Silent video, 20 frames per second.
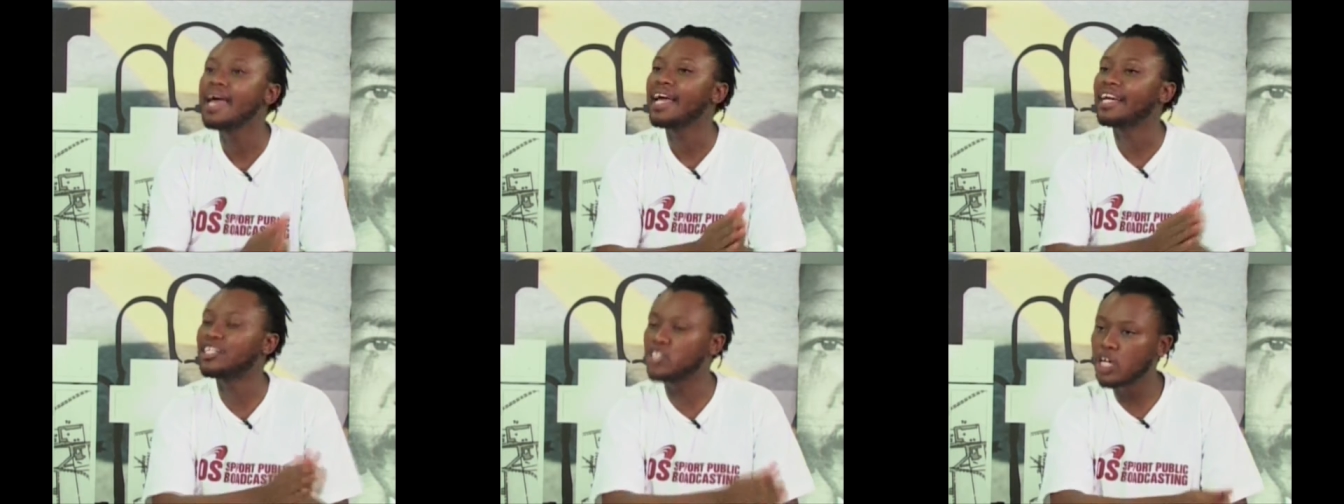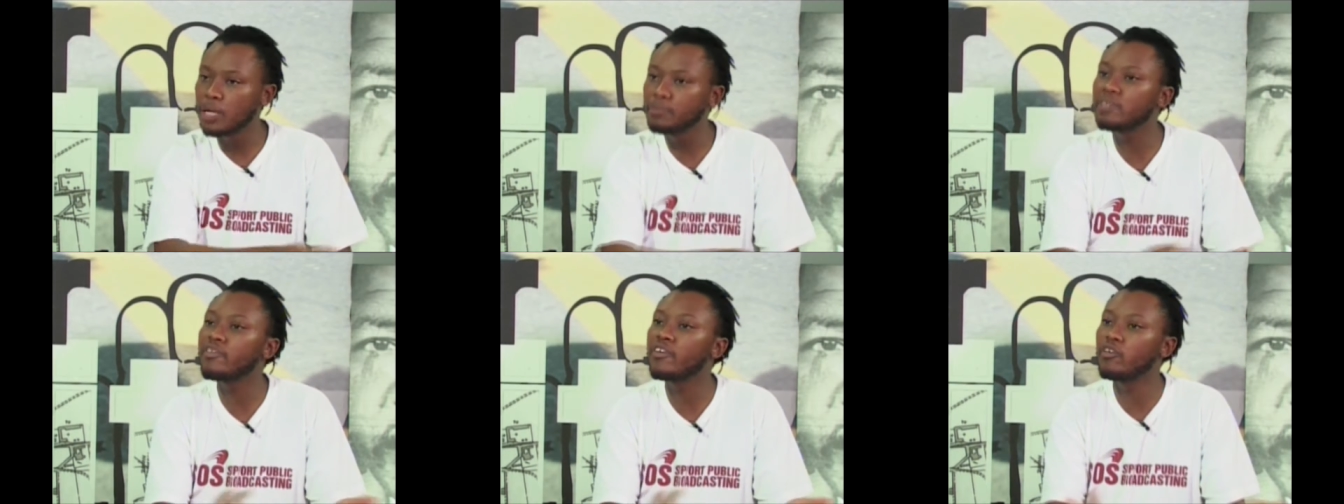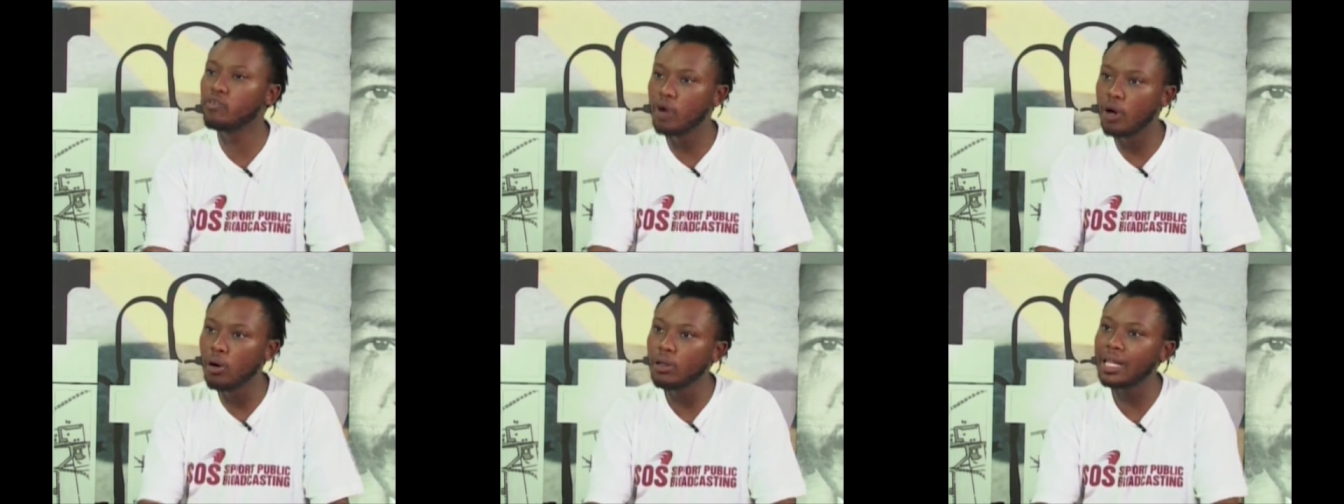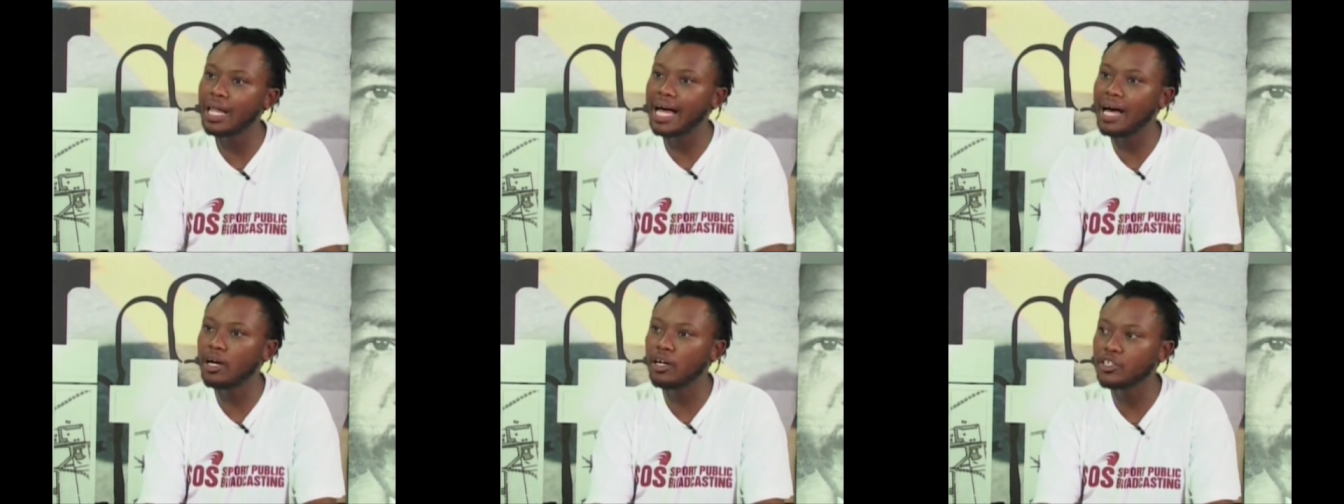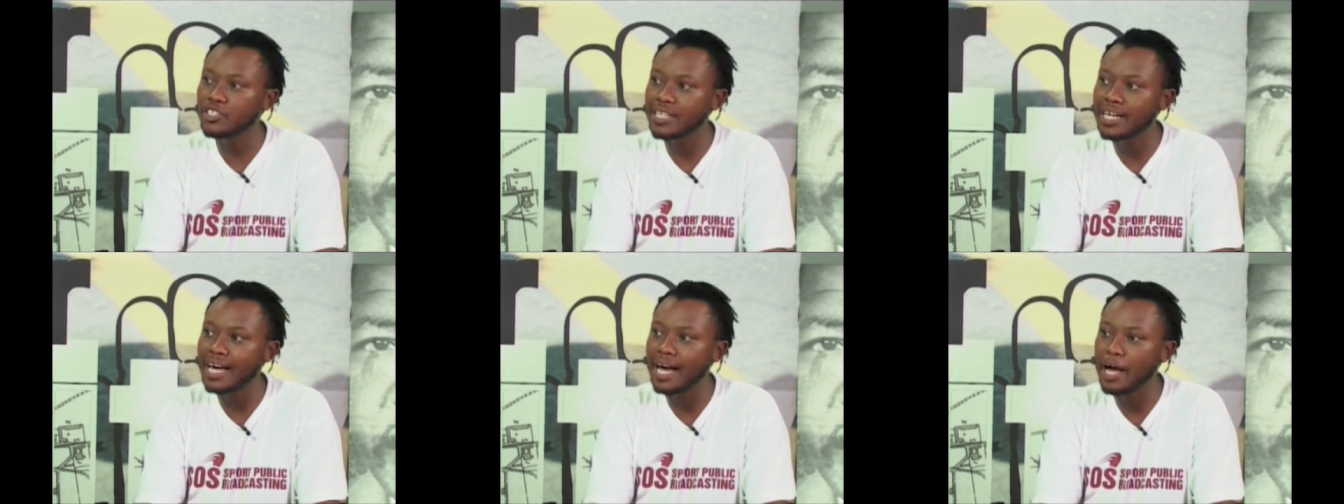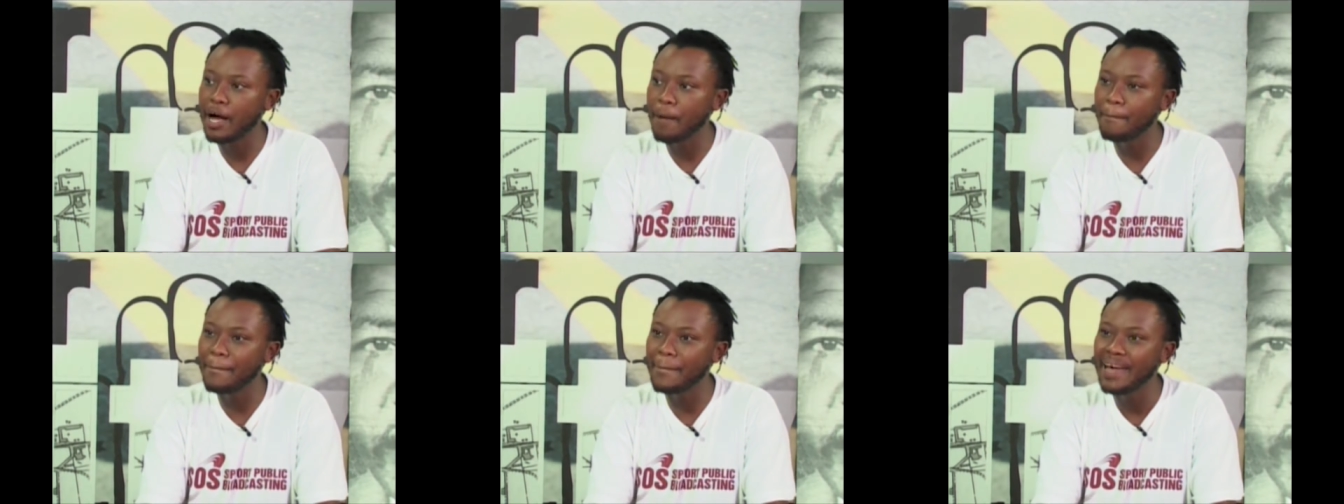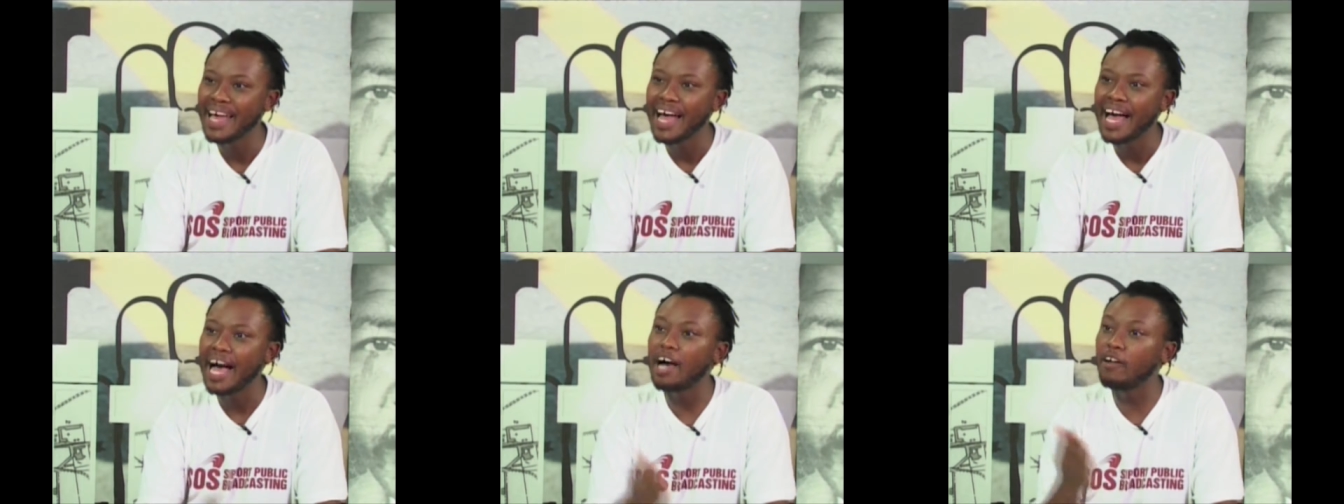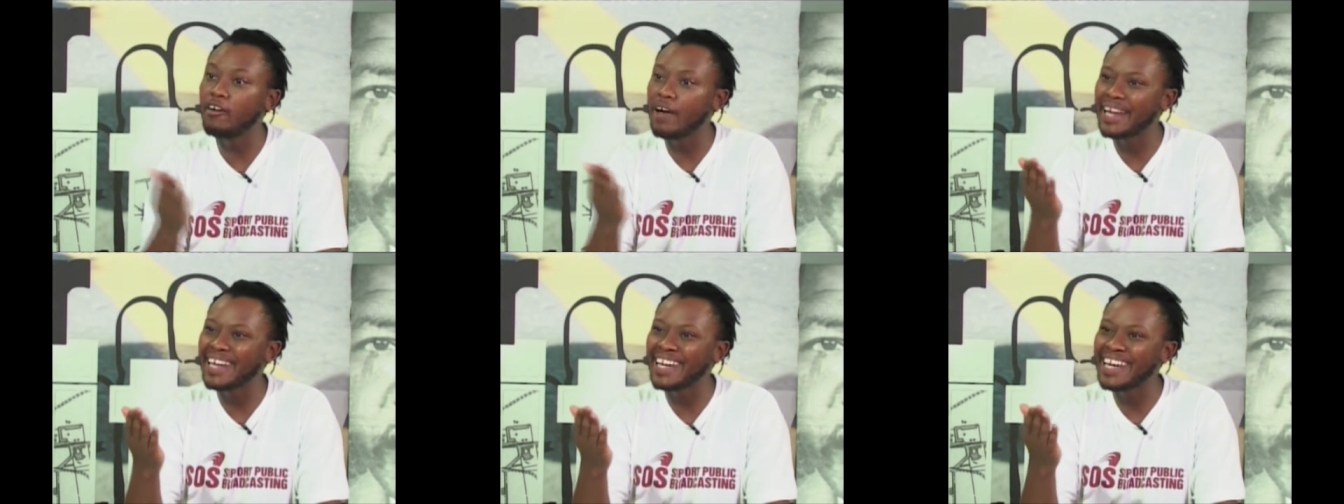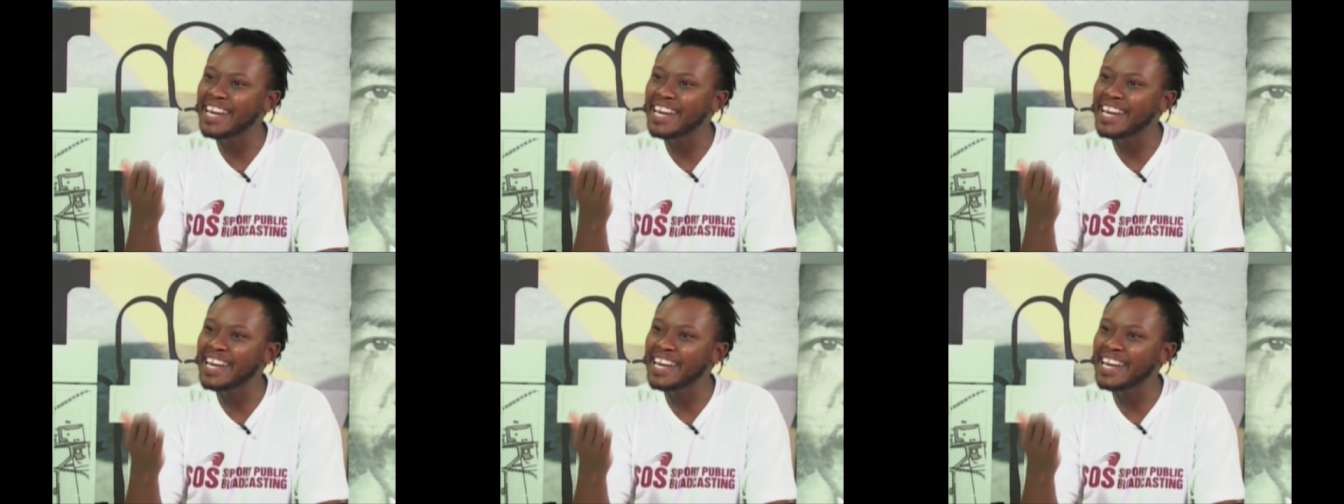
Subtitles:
In terms of the rollout, an